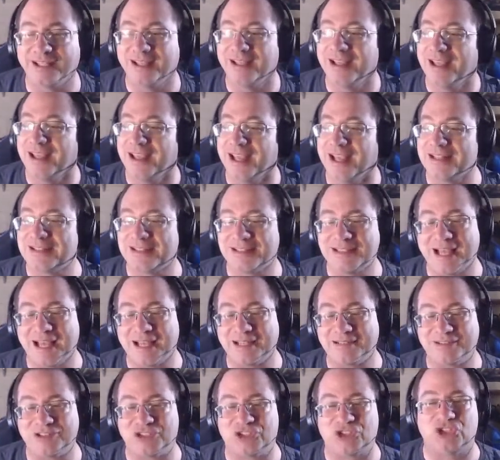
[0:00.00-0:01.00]
it's
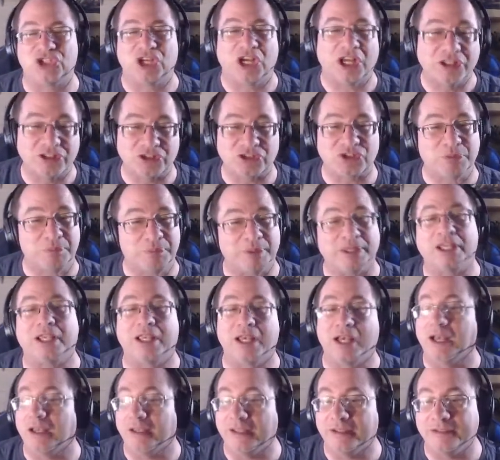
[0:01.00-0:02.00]
not just
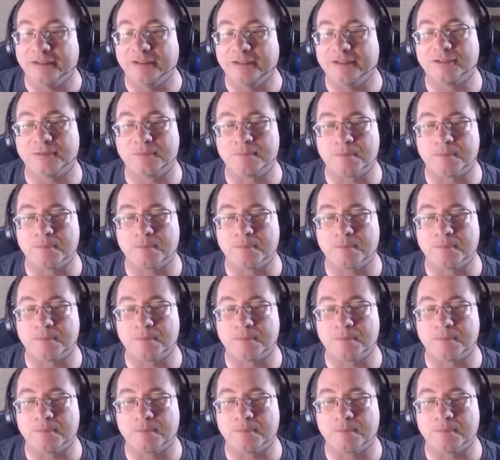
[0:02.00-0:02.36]
because.